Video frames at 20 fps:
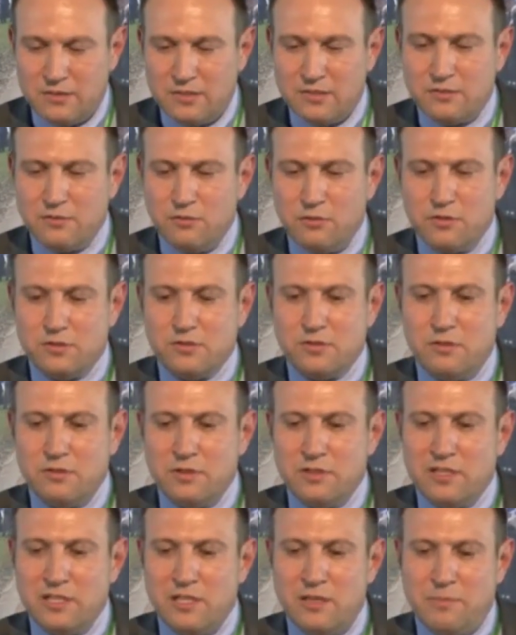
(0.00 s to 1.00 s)
This is not
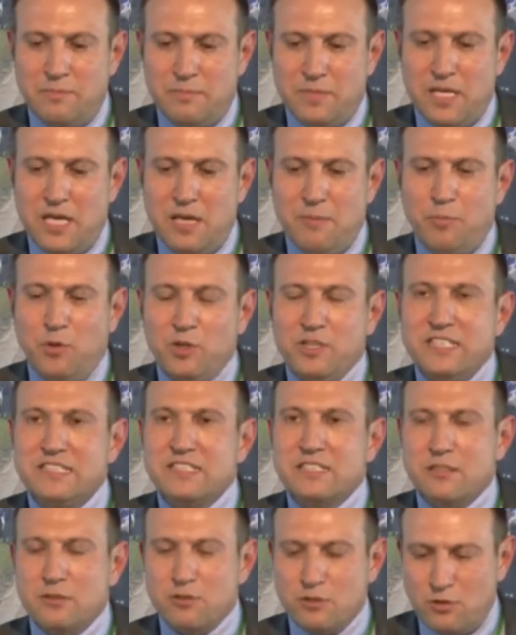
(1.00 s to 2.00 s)
solely a
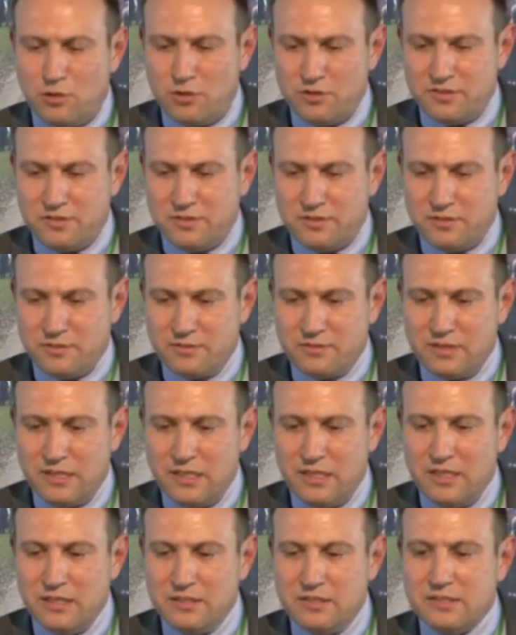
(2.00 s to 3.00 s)
political cause.
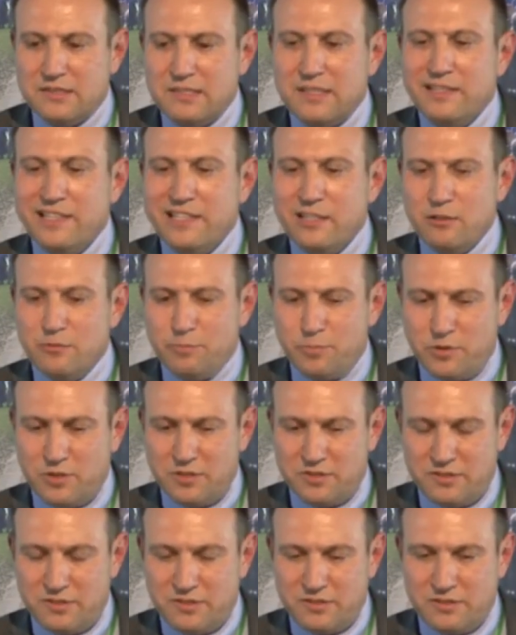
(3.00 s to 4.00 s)
It is a legal
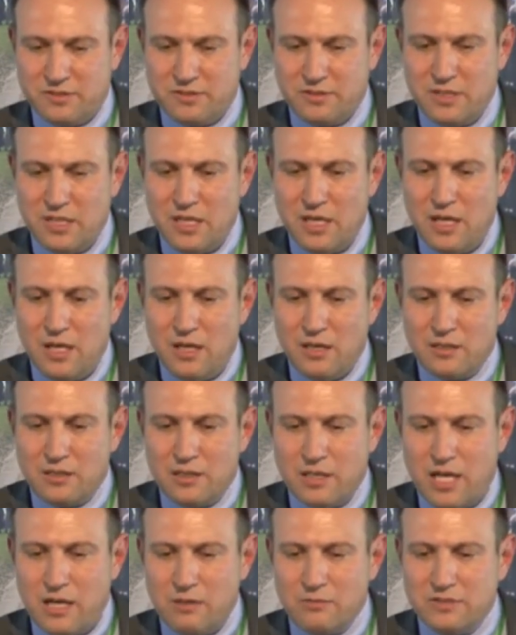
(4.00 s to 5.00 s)
process,
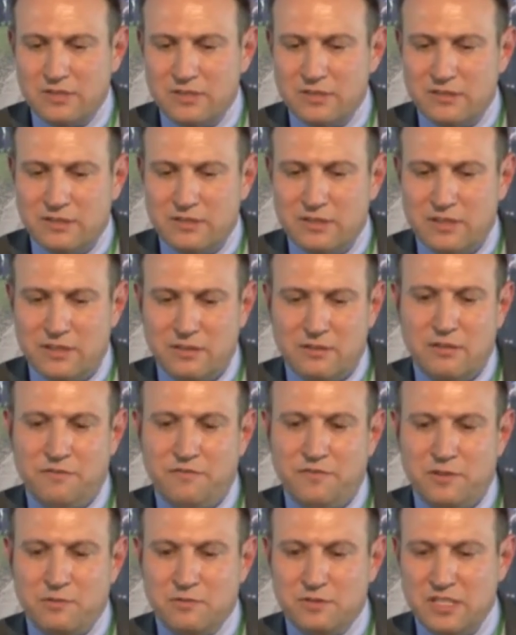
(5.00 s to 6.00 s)
grounded in
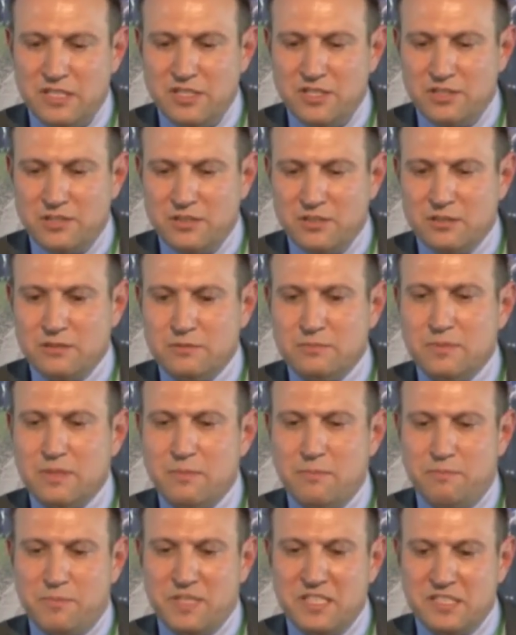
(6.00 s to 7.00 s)
the foundational
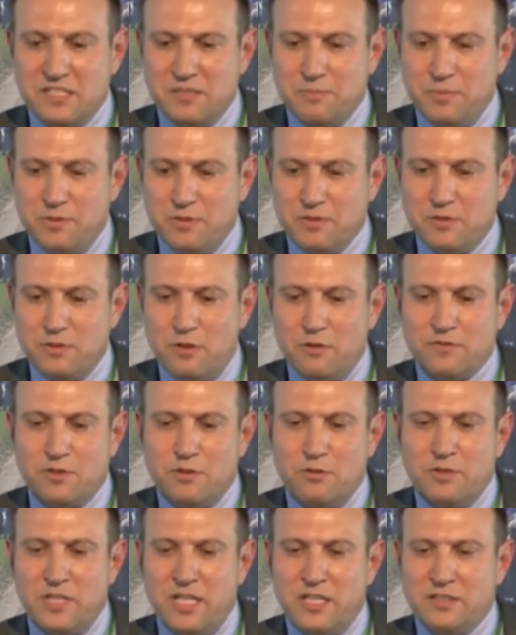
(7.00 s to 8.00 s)
principles
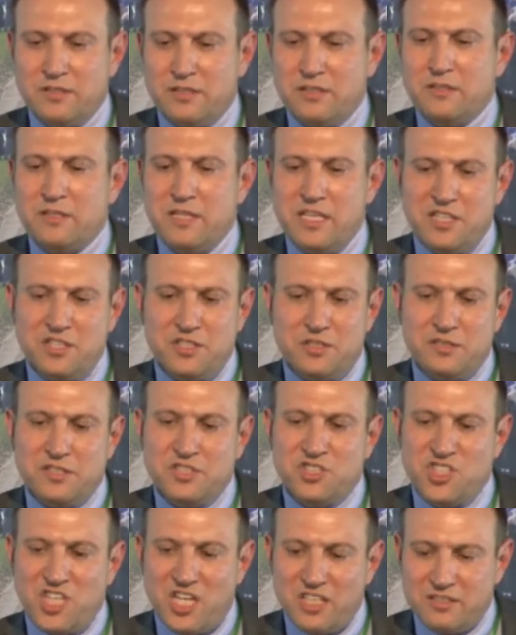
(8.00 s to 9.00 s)
of the United
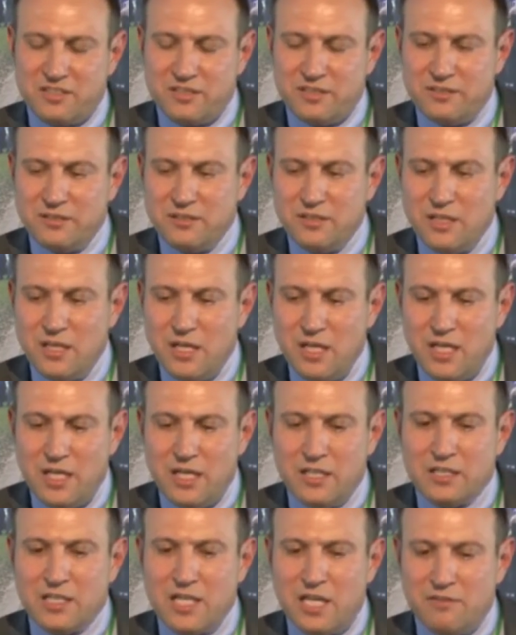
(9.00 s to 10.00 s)
Nations Charter
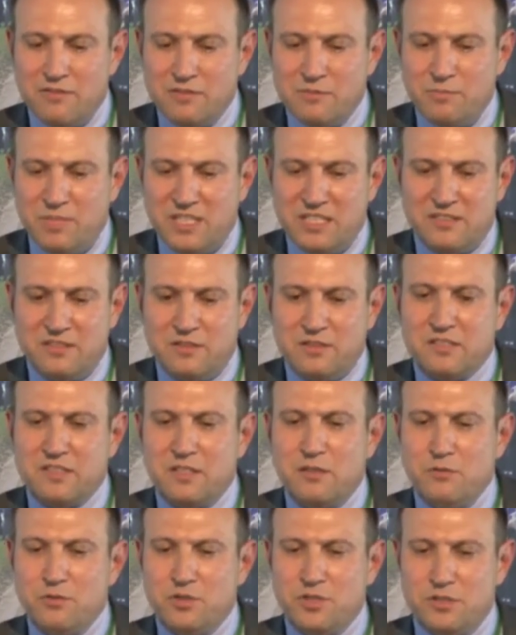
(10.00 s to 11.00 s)
and governed by the
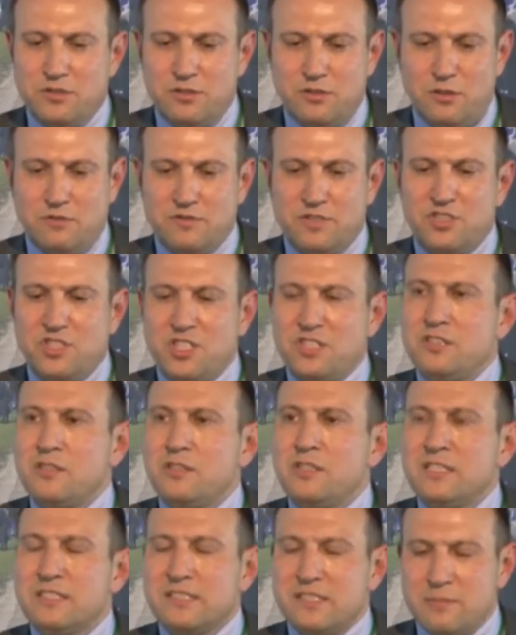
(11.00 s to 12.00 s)
resolutions of the
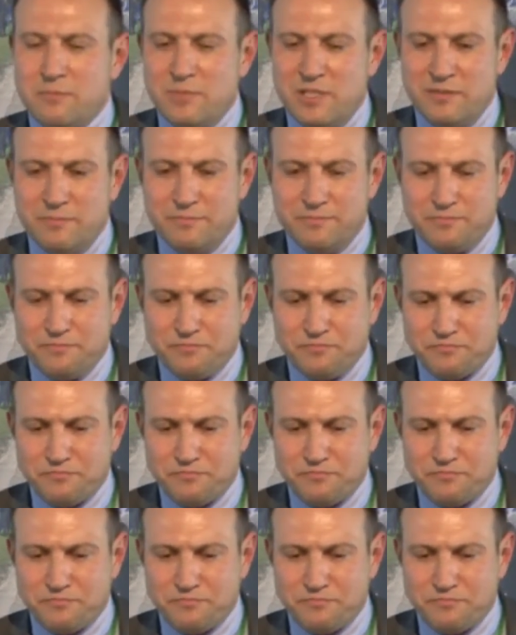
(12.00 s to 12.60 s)
General Assembly.